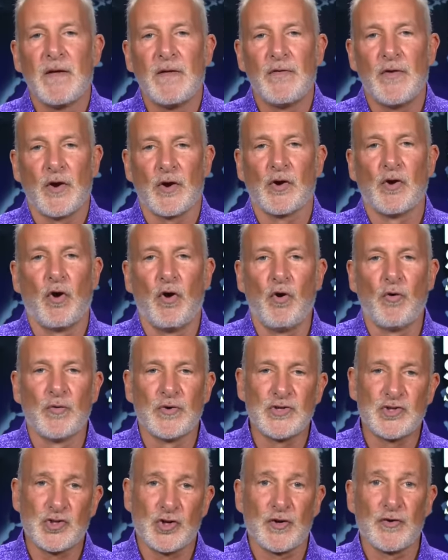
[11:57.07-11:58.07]
their gold
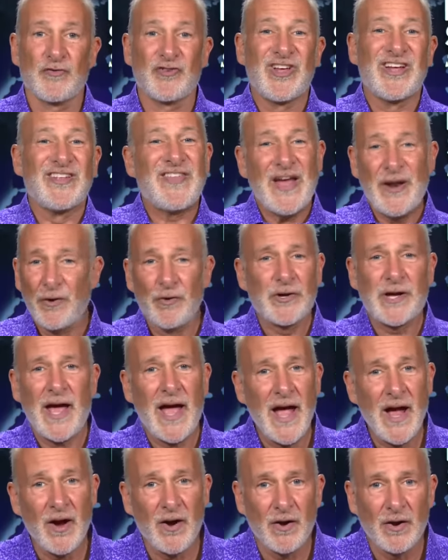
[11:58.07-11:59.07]
reserves. They don't
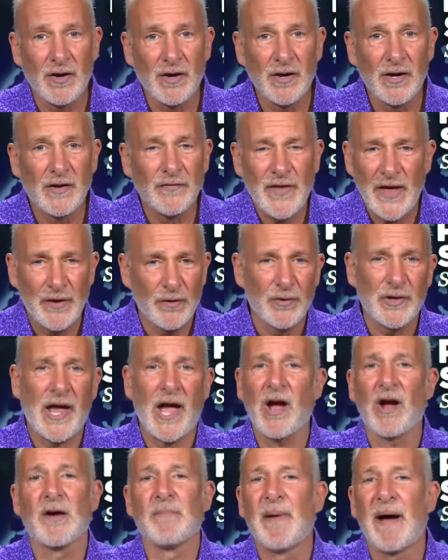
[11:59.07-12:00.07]
care. They don't
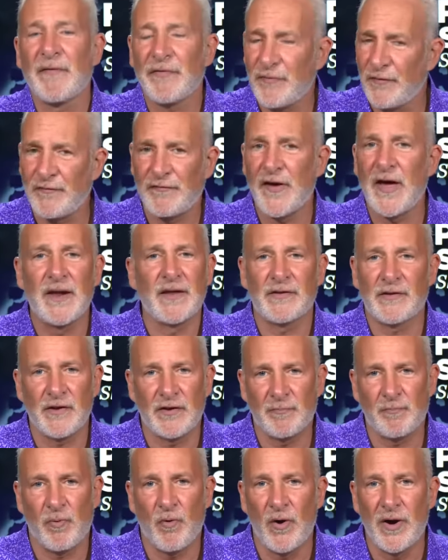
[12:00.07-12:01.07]
care about the Fed at
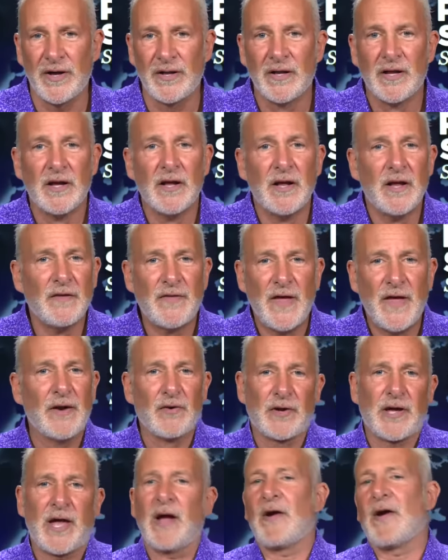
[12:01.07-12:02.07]
this point. They
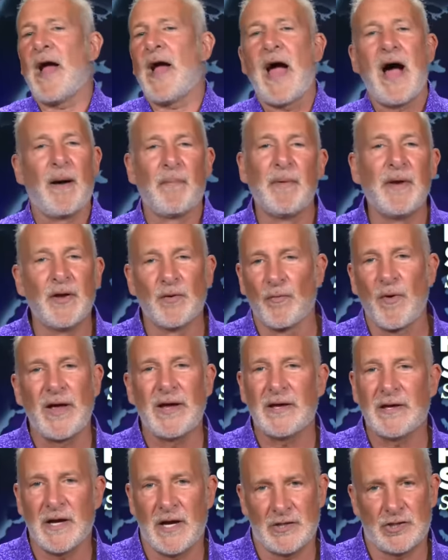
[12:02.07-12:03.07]
don't care how many
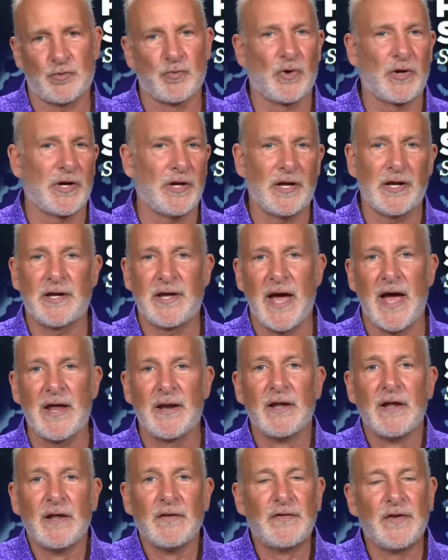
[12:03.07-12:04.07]
rate cuts we're going to get
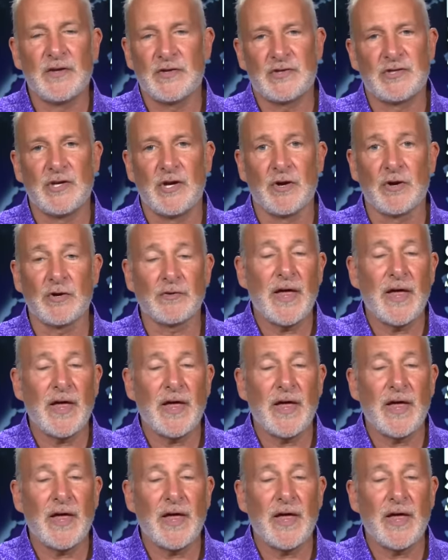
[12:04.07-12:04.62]
this year.